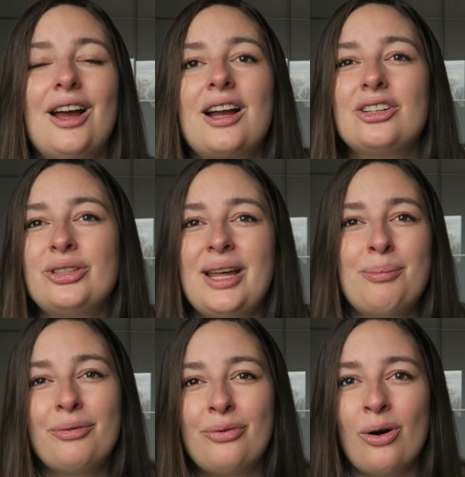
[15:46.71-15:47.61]
a country that
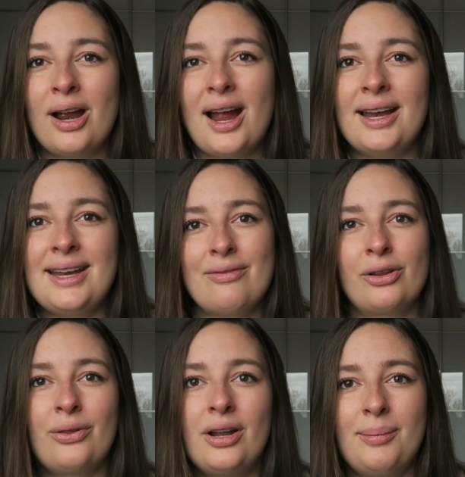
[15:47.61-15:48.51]
before I never
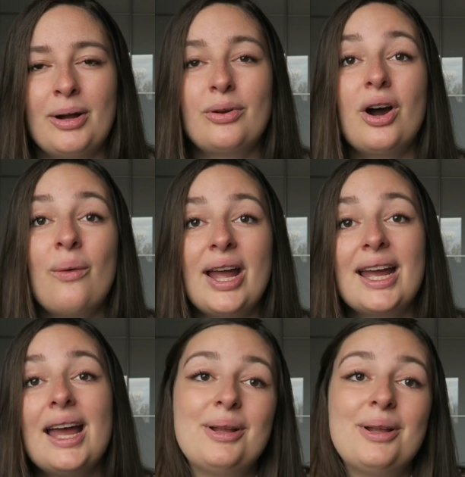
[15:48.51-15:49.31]
thought about going.